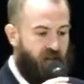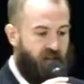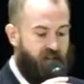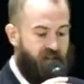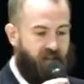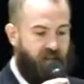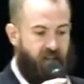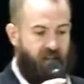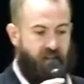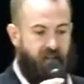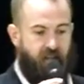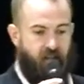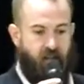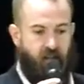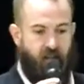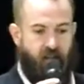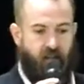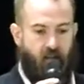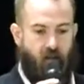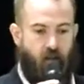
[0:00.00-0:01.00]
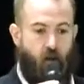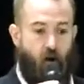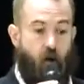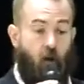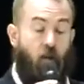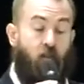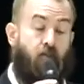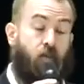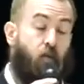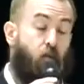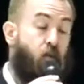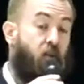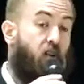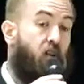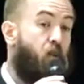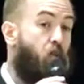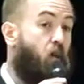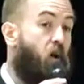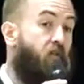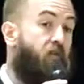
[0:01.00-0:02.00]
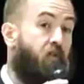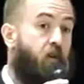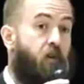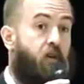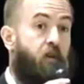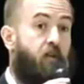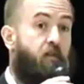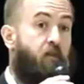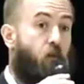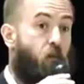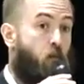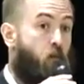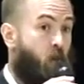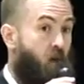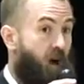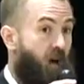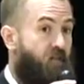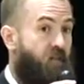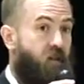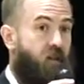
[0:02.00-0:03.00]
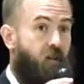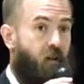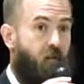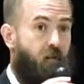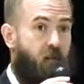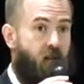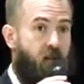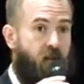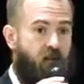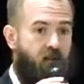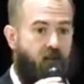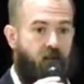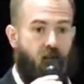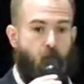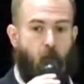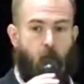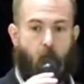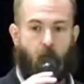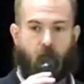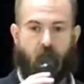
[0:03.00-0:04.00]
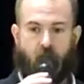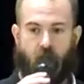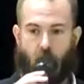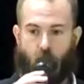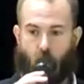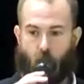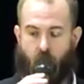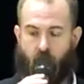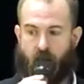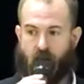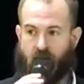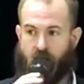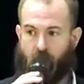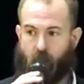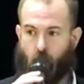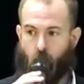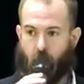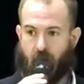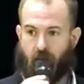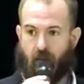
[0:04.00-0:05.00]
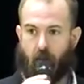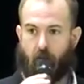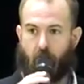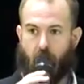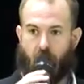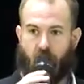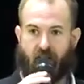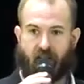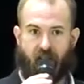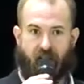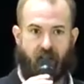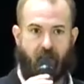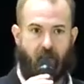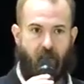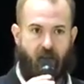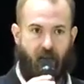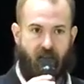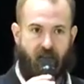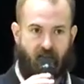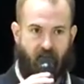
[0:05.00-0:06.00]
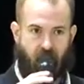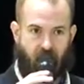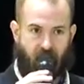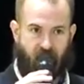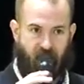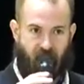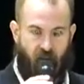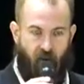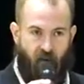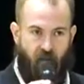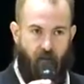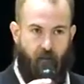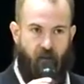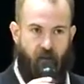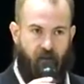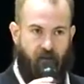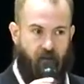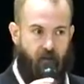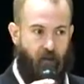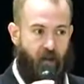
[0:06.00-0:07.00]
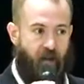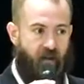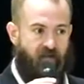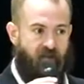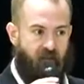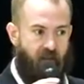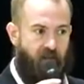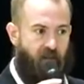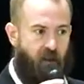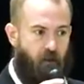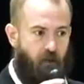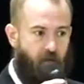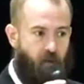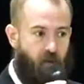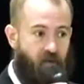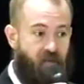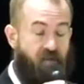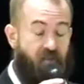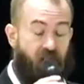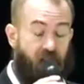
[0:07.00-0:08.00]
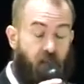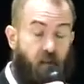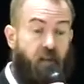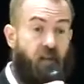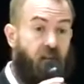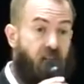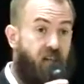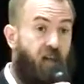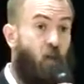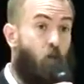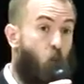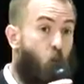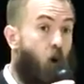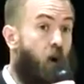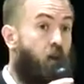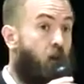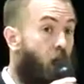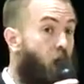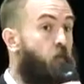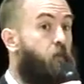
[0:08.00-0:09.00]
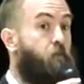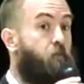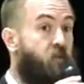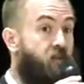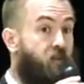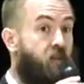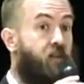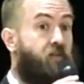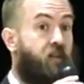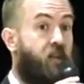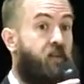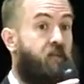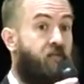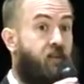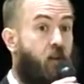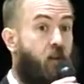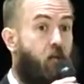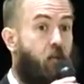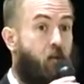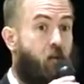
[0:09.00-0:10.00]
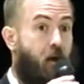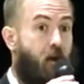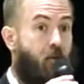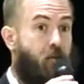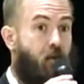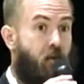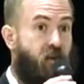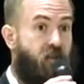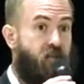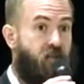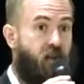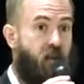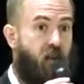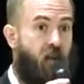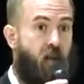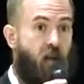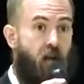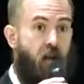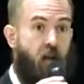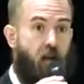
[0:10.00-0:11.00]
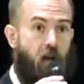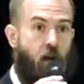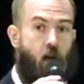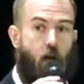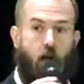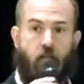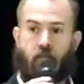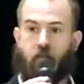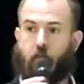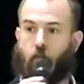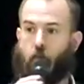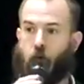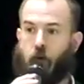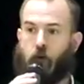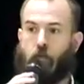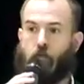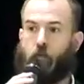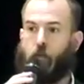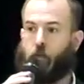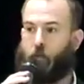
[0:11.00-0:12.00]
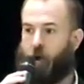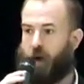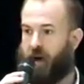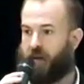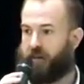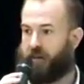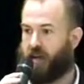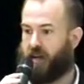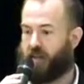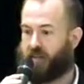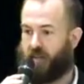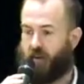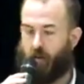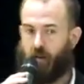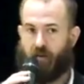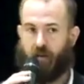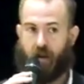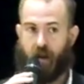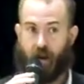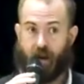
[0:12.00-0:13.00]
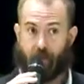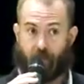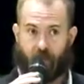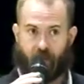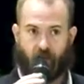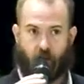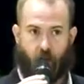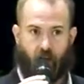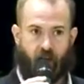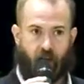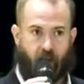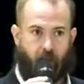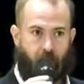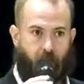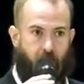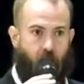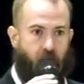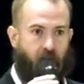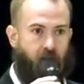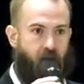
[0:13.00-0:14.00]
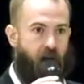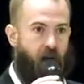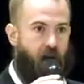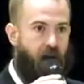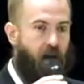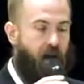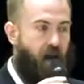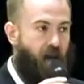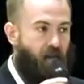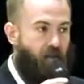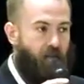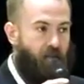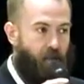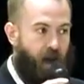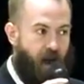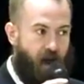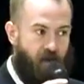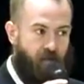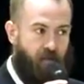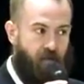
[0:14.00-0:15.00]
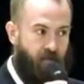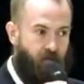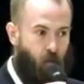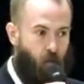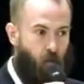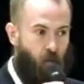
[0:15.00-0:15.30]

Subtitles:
is that all of the really well-funded for-profit companies that want to do work in the blockchain space, if there's a very limited supply of developers, they're going to get 100% of that developer population. And all of these wonderful projects that I've been talking about and that I have passion